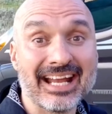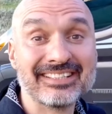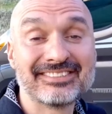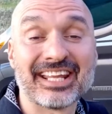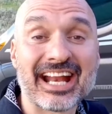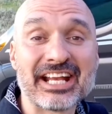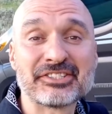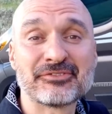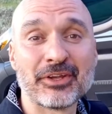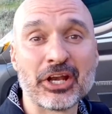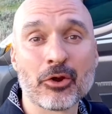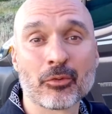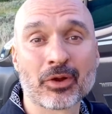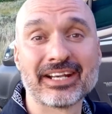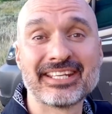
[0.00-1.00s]
In today's
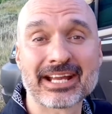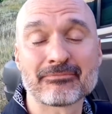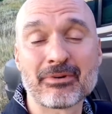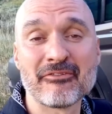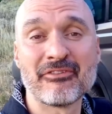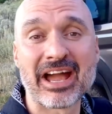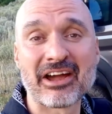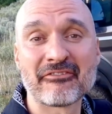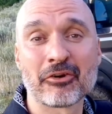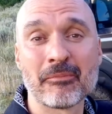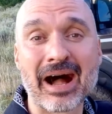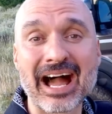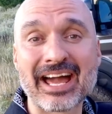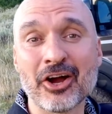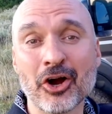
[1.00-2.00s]
video, we're gonna take my van from
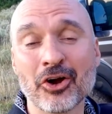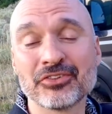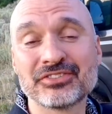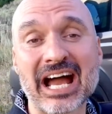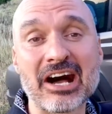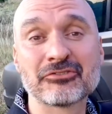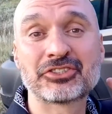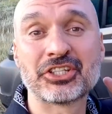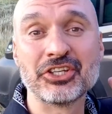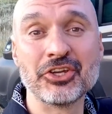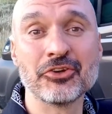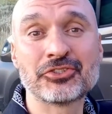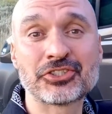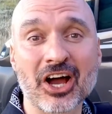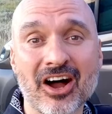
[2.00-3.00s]
Idaho down to
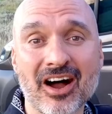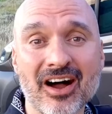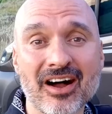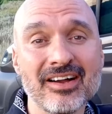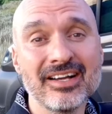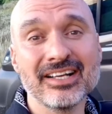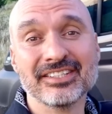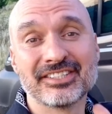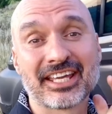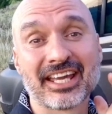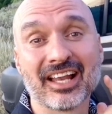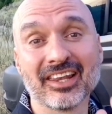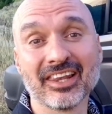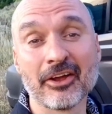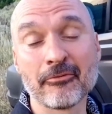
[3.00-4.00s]
Utah to get
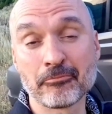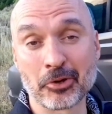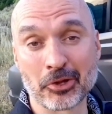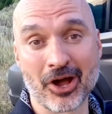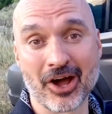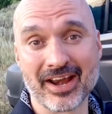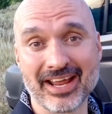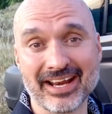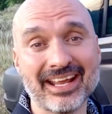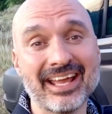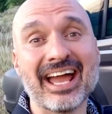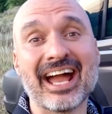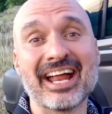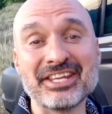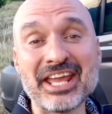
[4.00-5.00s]
a lift put on it.
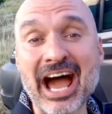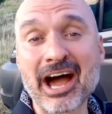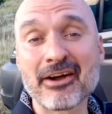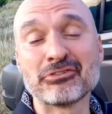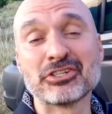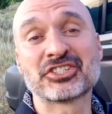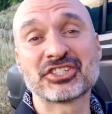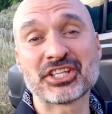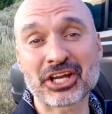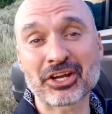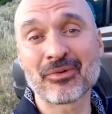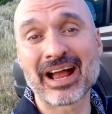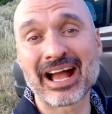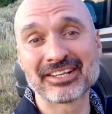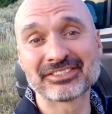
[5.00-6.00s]
And yeah, if you stick
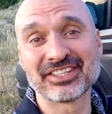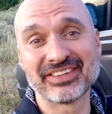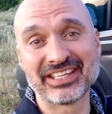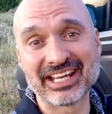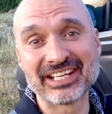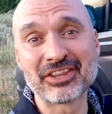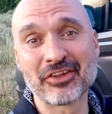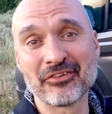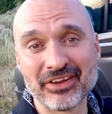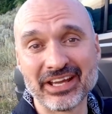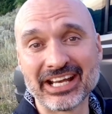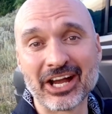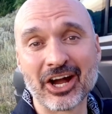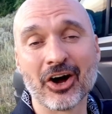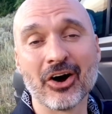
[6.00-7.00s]
around to the end of the
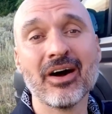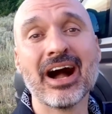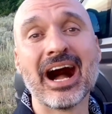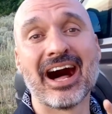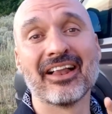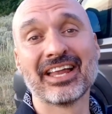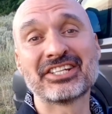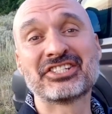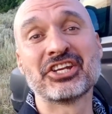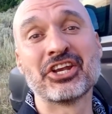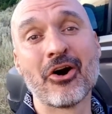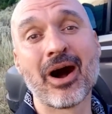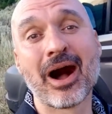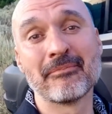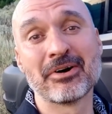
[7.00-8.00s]
video, I'll let you
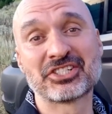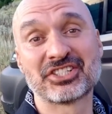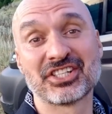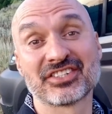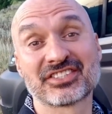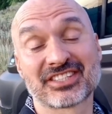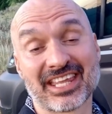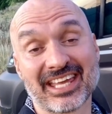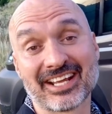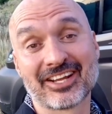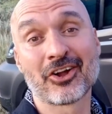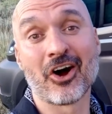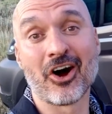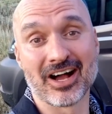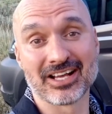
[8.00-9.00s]
know how much this thing
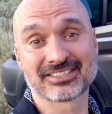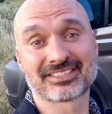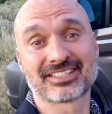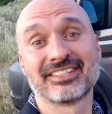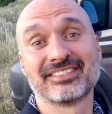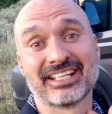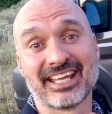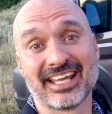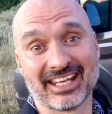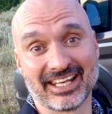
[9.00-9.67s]
cost to get